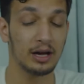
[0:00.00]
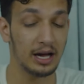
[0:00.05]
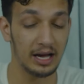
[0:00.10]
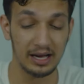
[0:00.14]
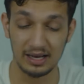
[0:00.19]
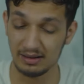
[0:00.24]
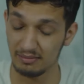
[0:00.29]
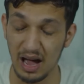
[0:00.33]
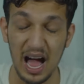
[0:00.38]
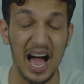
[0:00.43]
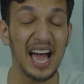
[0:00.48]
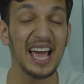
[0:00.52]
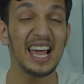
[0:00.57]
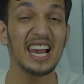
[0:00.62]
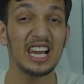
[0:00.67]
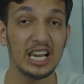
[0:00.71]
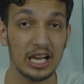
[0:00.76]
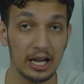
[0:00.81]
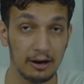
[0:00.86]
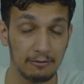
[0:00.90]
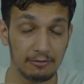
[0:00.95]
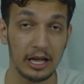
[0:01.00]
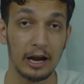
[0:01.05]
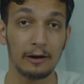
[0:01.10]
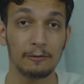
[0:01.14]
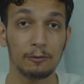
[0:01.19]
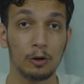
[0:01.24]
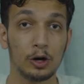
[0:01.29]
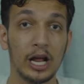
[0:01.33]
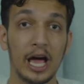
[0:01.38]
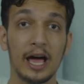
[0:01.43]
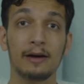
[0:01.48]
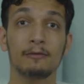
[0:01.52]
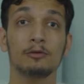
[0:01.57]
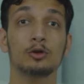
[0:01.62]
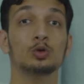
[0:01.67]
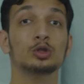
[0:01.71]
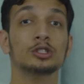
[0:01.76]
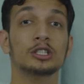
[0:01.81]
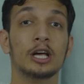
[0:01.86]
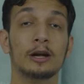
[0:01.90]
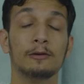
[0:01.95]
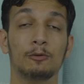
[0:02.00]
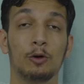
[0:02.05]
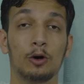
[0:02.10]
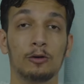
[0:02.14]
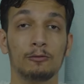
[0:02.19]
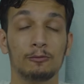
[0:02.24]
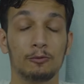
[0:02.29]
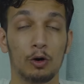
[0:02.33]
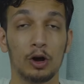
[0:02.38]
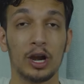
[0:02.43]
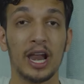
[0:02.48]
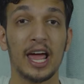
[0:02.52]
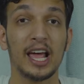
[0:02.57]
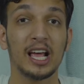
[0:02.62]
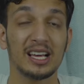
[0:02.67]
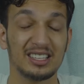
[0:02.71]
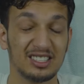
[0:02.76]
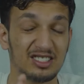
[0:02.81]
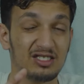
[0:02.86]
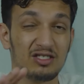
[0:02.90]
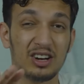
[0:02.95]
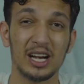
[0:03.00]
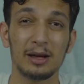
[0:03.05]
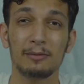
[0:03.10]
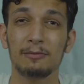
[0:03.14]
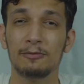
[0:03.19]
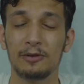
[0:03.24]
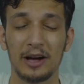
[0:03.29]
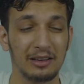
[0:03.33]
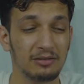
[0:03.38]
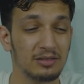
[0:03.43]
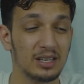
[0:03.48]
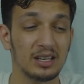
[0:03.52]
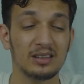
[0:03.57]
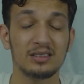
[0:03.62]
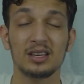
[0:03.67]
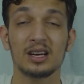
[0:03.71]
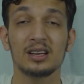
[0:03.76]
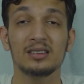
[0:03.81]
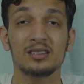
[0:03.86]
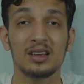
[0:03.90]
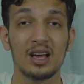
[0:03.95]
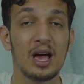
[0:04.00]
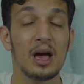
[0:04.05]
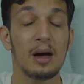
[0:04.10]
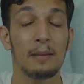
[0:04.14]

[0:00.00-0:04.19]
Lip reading: I love that phone. I have used that phone for like straight up 5-6 years,